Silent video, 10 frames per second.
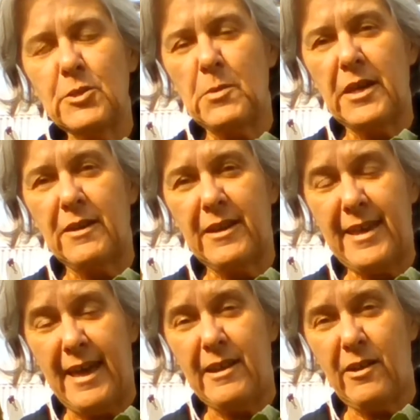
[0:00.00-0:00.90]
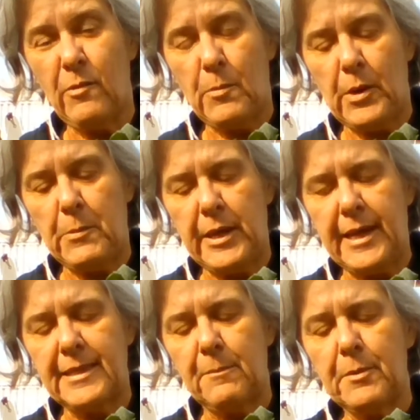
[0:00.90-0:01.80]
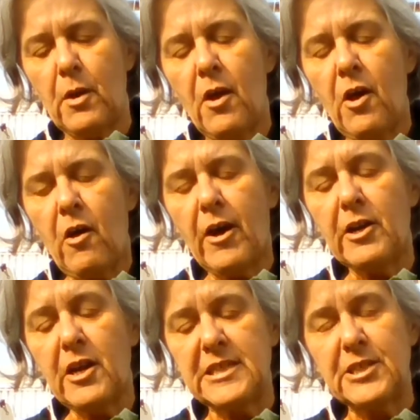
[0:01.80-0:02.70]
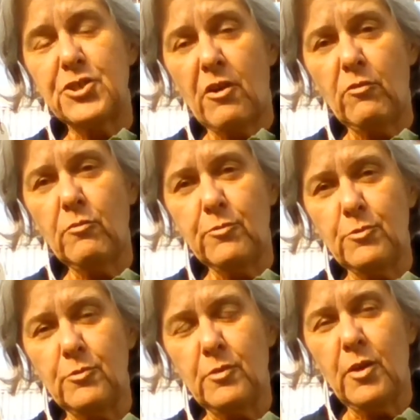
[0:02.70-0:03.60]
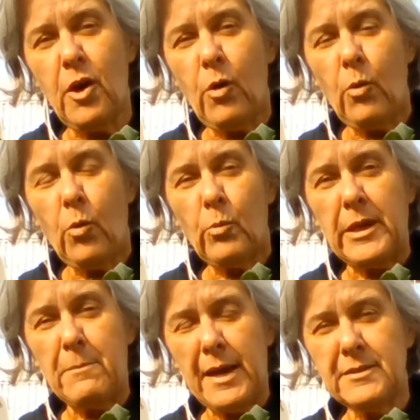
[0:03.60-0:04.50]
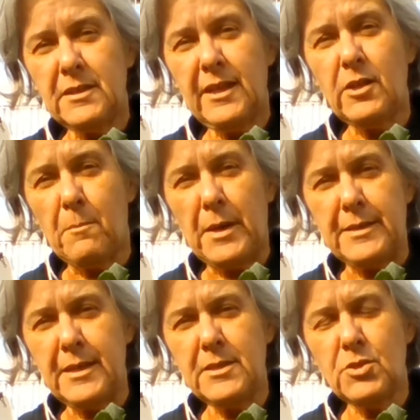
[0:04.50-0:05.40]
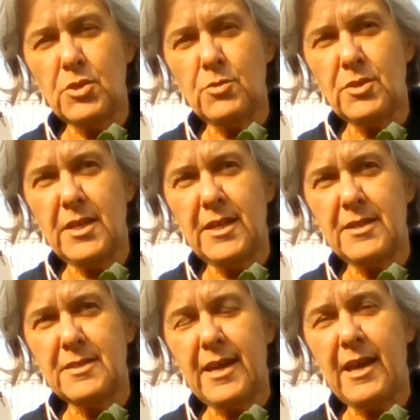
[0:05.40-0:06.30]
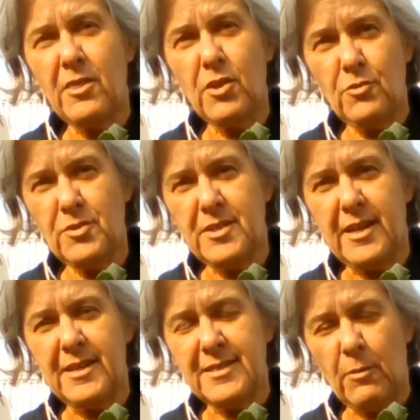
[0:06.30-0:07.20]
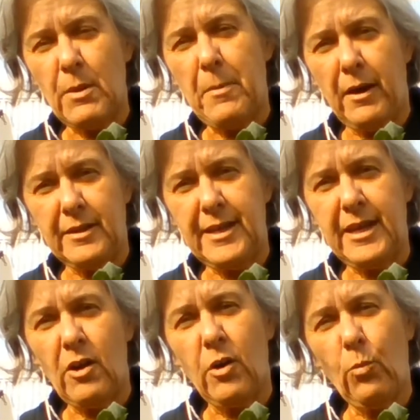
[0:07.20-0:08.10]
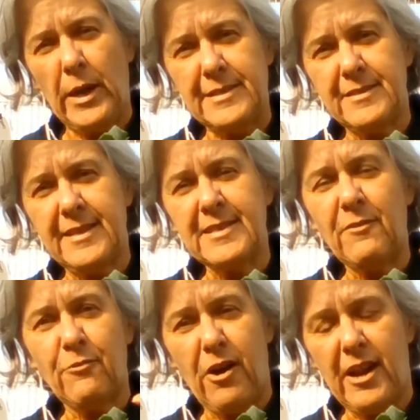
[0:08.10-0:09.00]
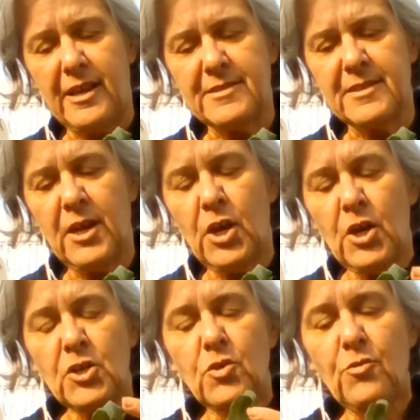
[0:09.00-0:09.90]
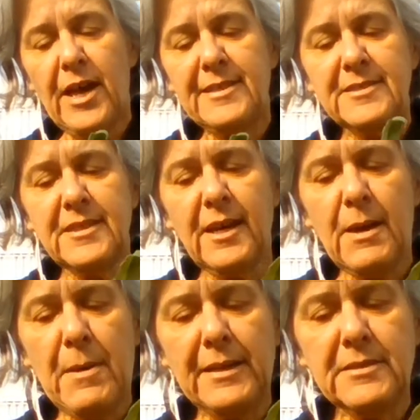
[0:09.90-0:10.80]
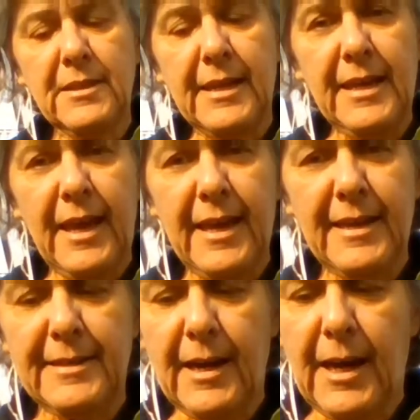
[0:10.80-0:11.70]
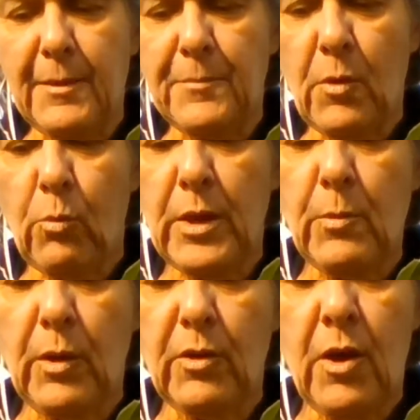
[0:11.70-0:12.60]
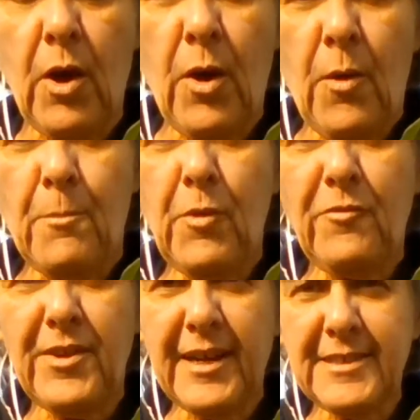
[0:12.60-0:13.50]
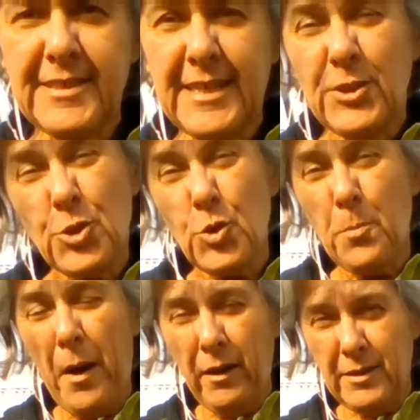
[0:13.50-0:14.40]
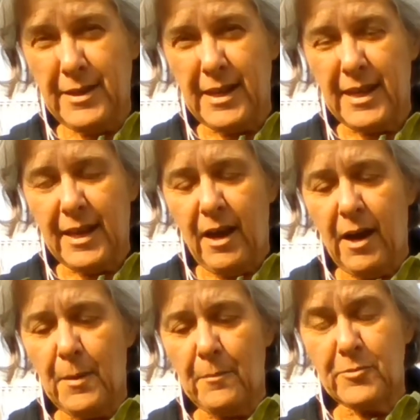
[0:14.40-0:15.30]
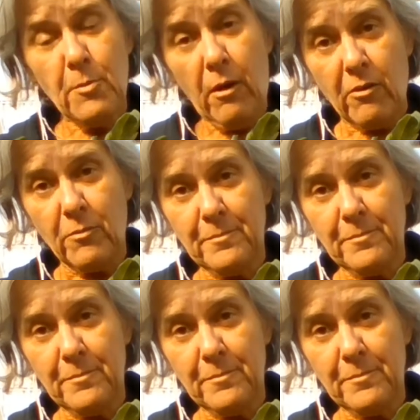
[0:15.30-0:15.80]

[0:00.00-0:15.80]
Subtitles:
we can get when we get them. But as a general rule, we emasculate on Mondays, Tuesdays, and Thursdays, and we pollinate on Wednesdays and Fridays. So that's emasculating, and we will move next into pollinating tomorrow.